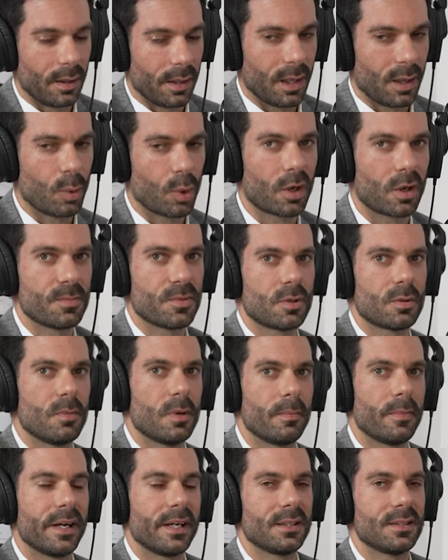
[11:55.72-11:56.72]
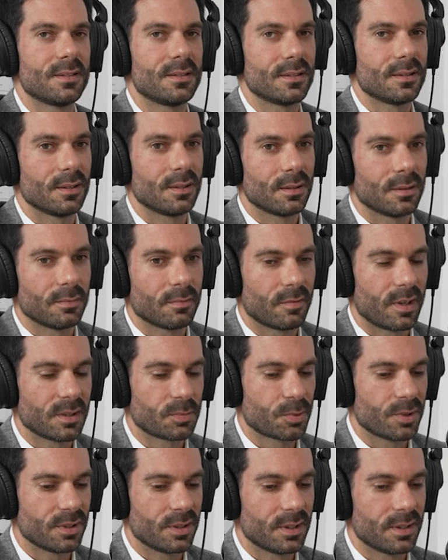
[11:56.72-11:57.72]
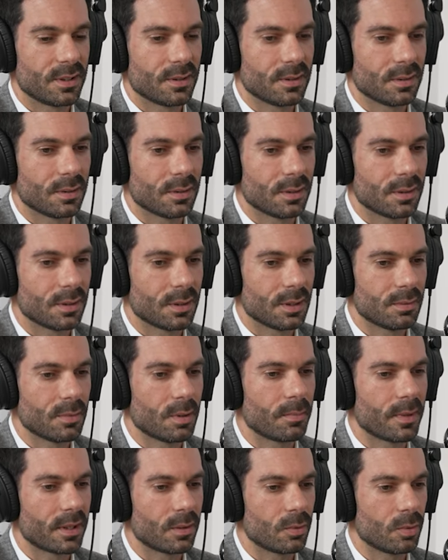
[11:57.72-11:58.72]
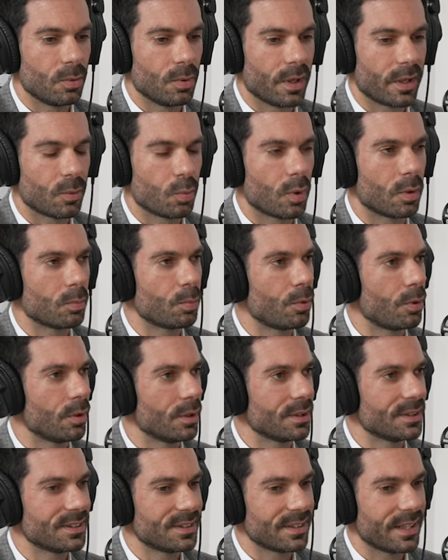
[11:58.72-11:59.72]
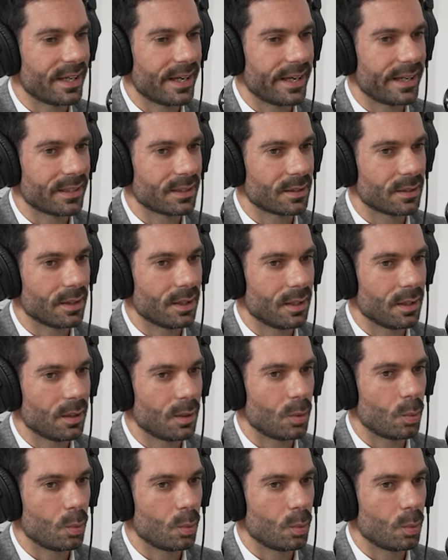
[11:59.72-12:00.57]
Yeah, what comes to my mind is uh, Vice President uh, Timmermans, who at one point said, uh,